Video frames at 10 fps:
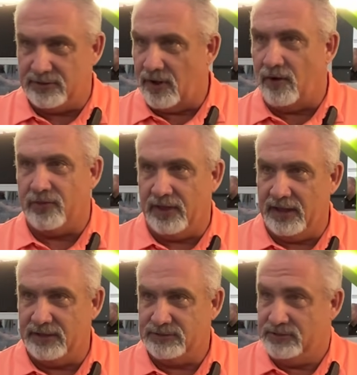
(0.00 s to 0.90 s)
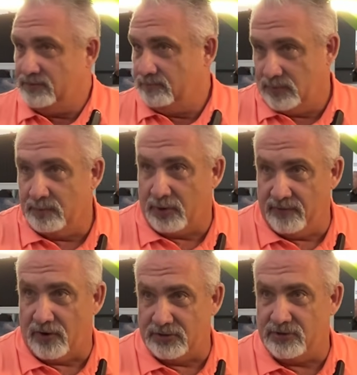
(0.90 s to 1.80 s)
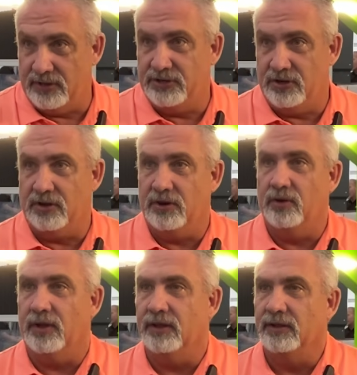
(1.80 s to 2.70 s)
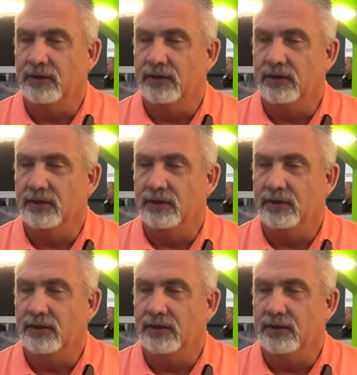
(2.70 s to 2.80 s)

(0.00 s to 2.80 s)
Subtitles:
all things, it's pretty versatile that you can do it.